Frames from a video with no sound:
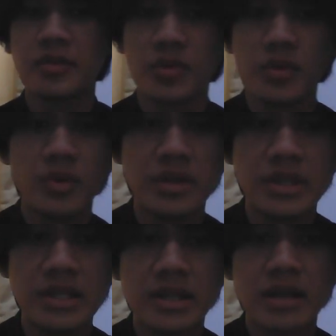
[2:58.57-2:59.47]
through
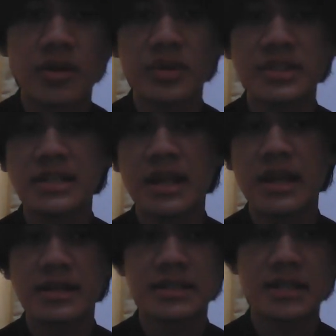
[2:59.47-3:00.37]
the
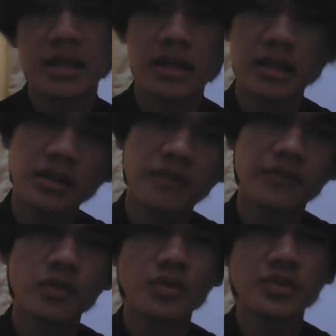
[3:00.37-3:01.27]
questionnaires,
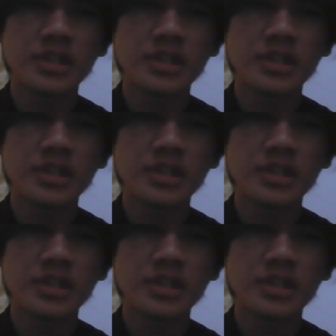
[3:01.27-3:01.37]
interviews,